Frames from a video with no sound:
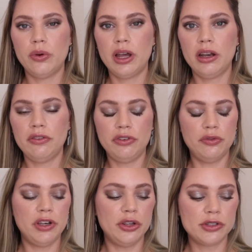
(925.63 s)
on a few
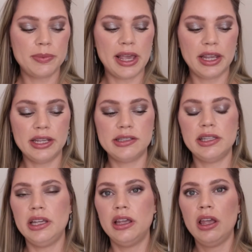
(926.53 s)
videos back is
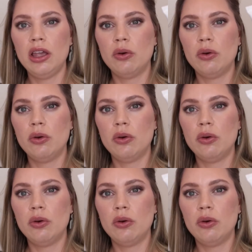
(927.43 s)
the